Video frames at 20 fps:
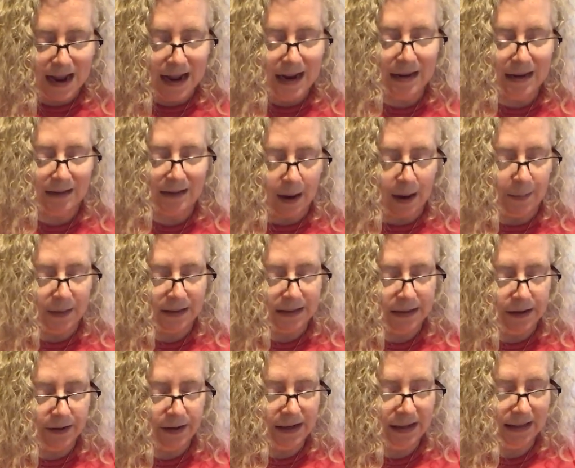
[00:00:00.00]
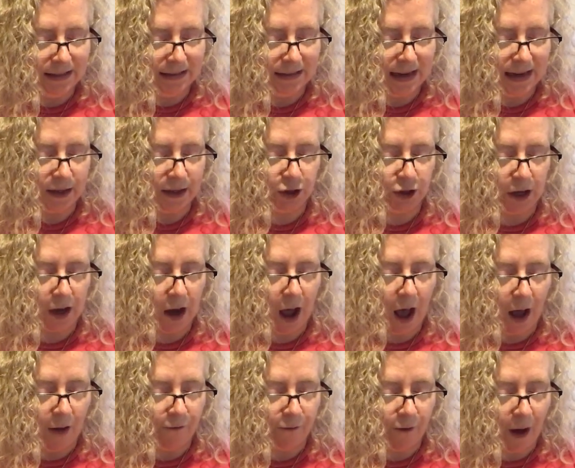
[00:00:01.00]
The form is a
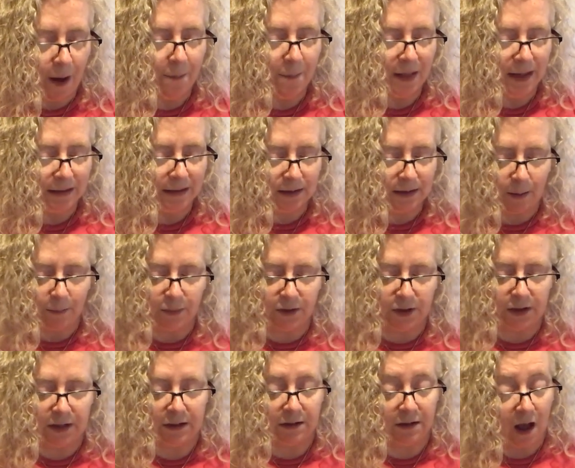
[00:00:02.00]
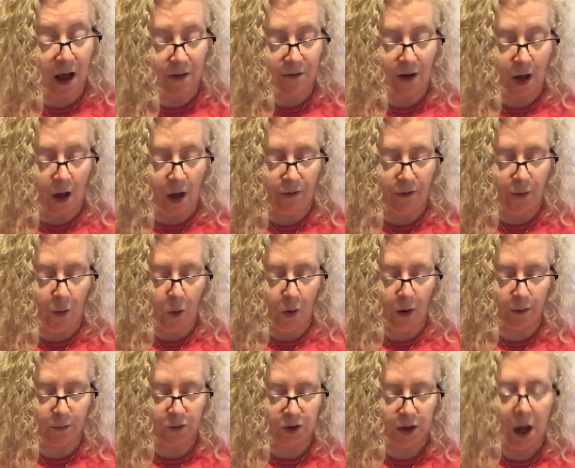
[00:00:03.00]
materialization from the
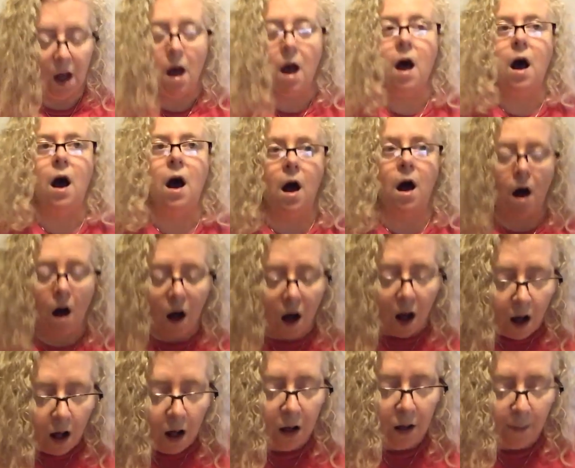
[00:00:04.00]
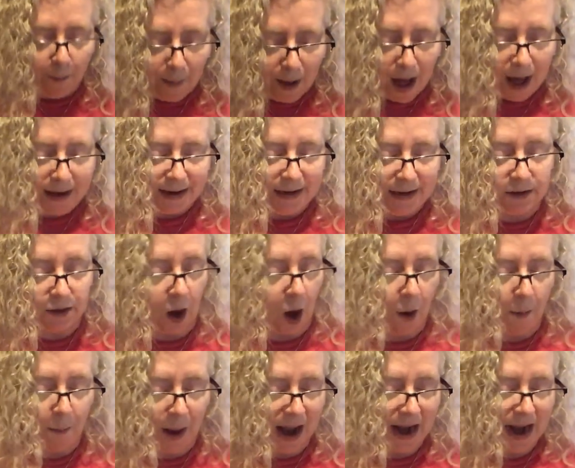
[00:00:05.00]
substance of all forms.
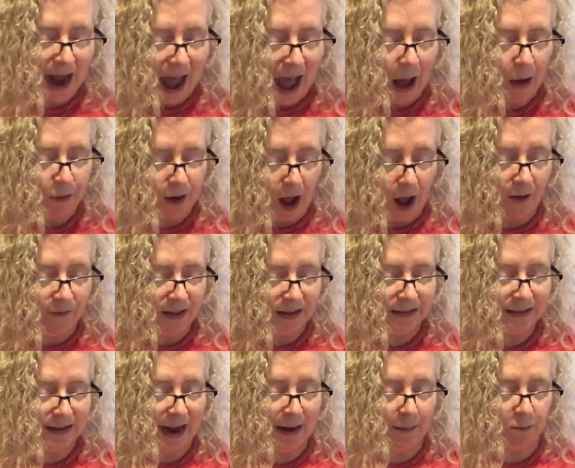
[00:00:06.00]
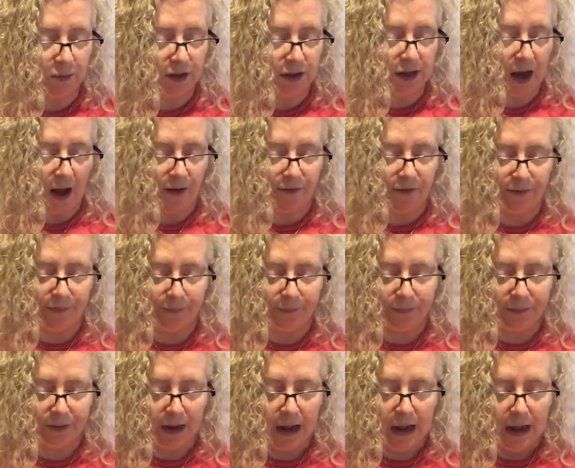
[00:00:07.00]
All bodies are made out of the
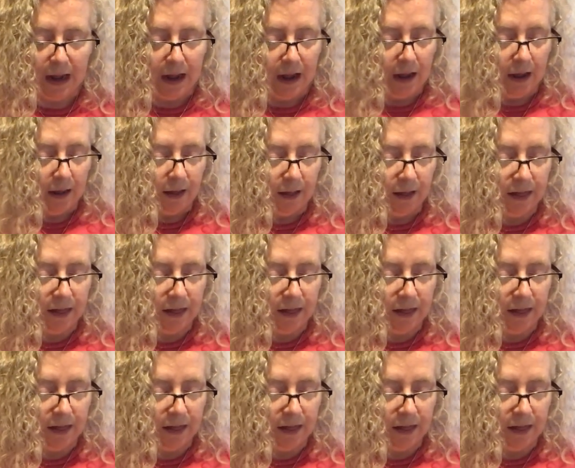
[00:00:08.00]
same stuff.